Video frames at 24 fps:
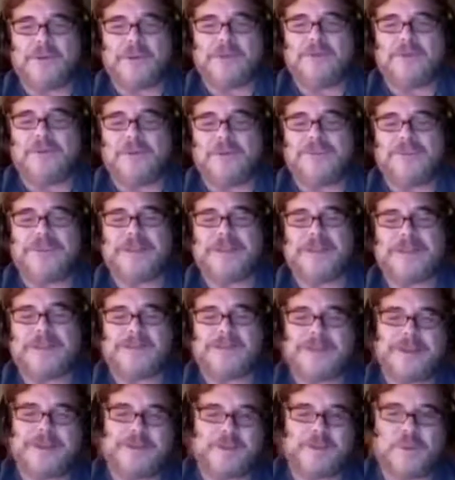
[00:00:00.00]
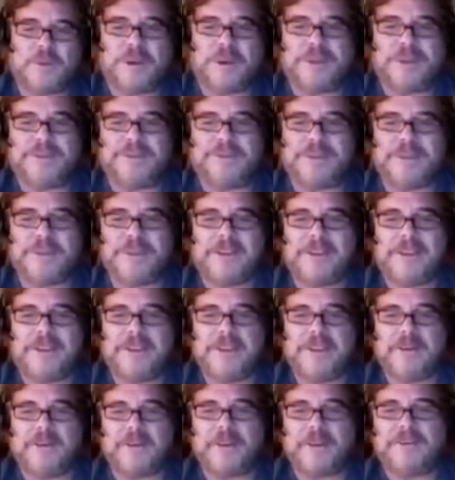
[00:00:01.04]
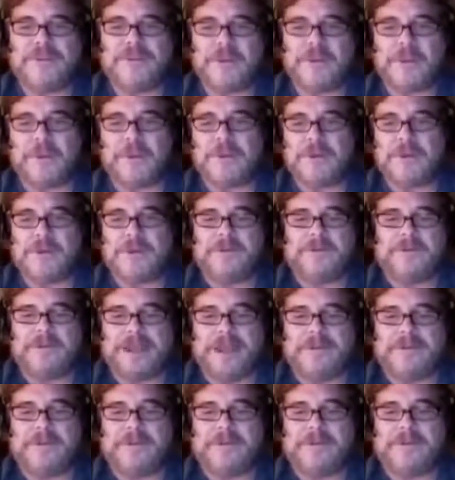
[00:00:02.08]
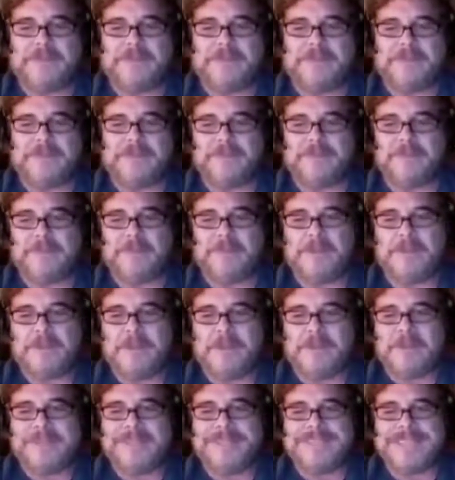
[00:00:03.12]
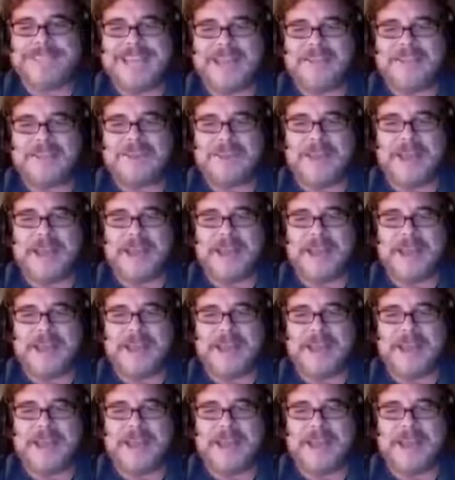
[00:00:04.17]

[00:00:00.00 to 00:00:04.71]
That's about twice the orbit of Neptune. The detection